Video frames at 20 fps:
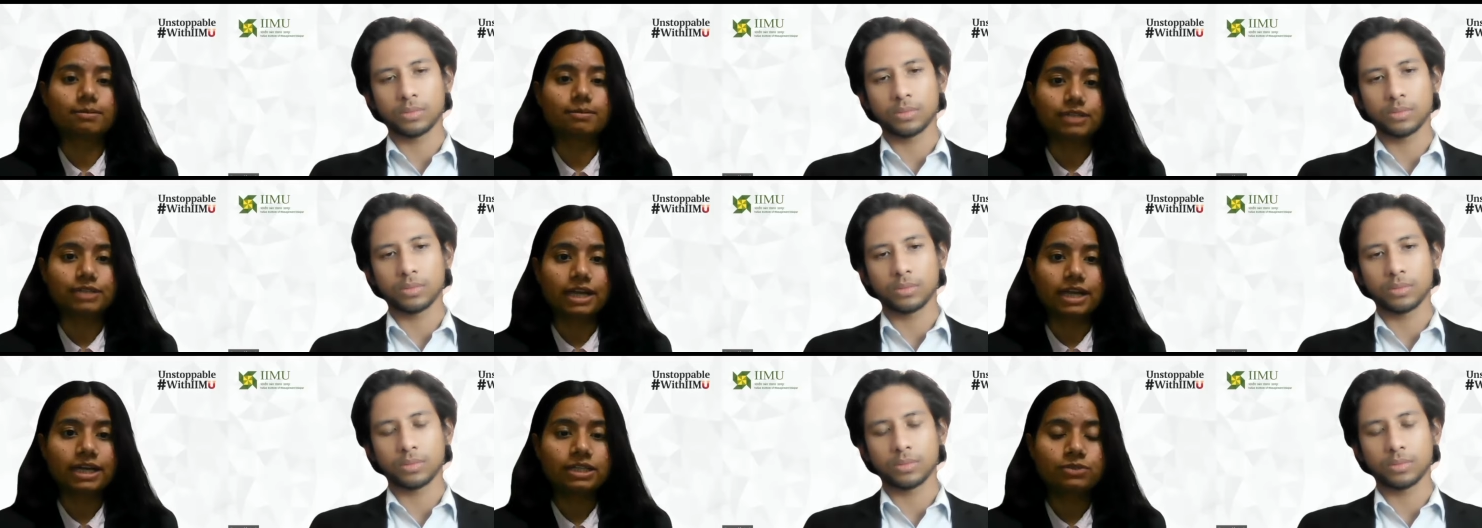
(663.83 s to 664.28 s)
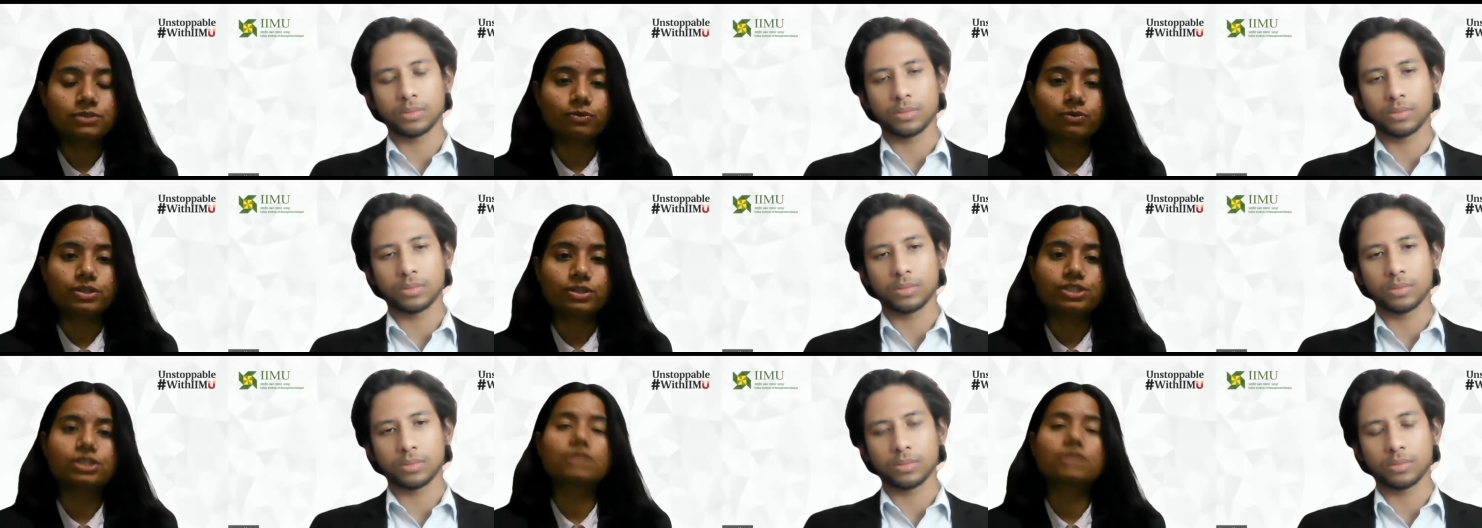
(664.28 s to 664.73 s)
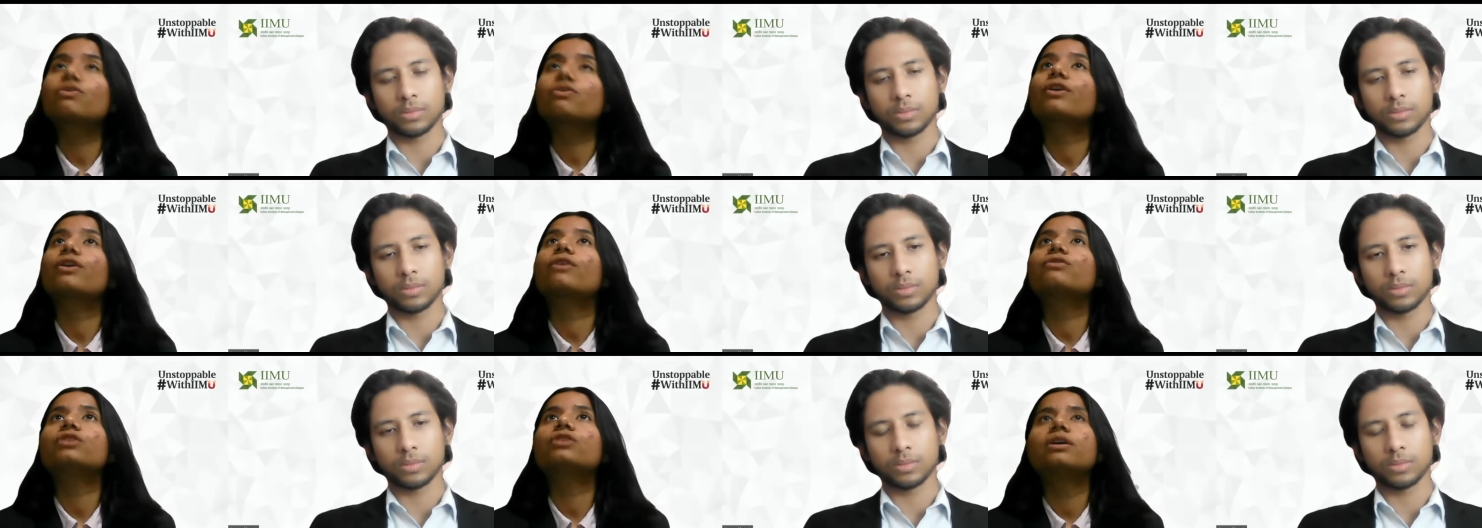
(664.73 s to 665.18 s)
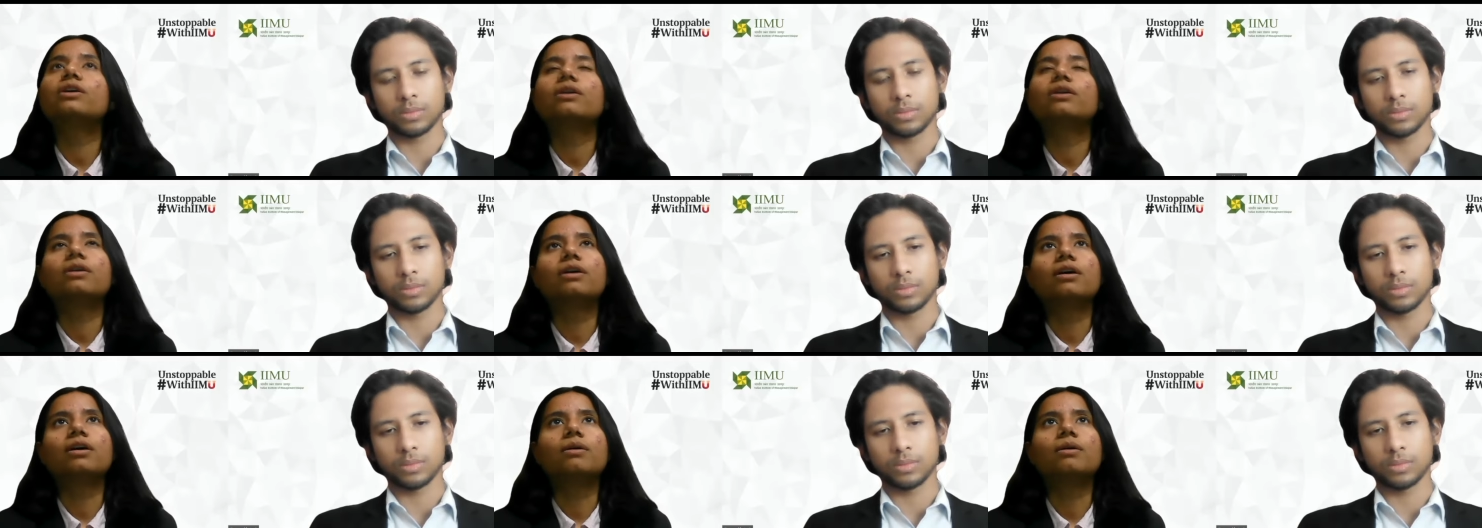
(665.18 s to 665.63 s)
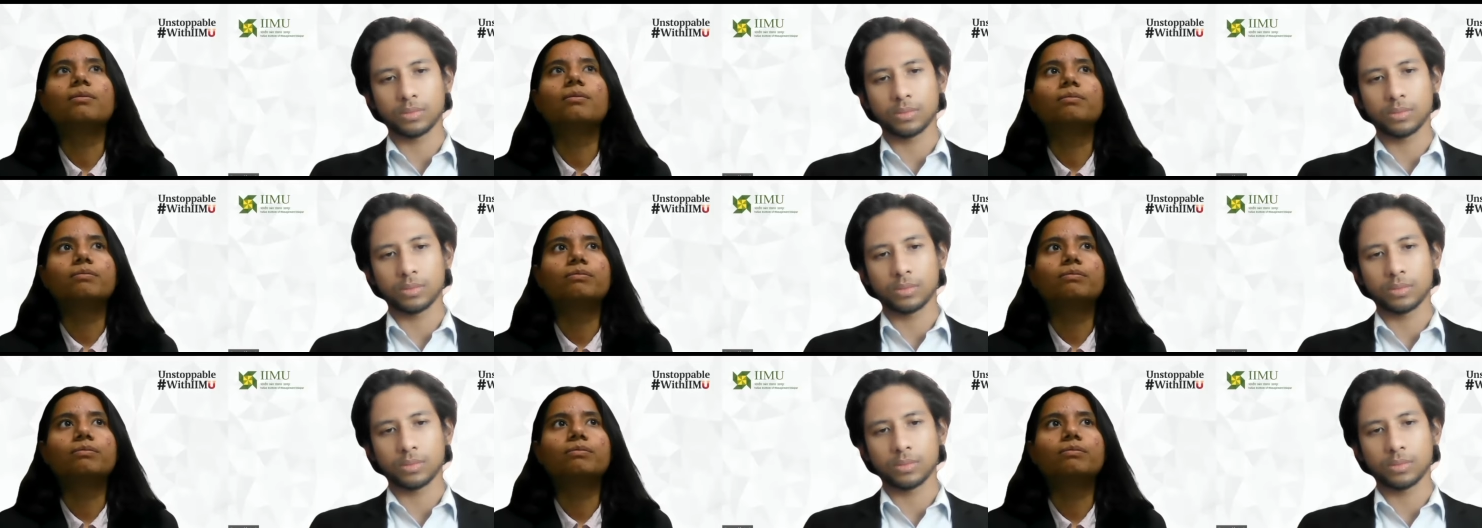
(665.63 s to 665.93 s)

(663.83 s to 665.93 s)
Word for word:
Speaker 1: subjects, which is one of the uh,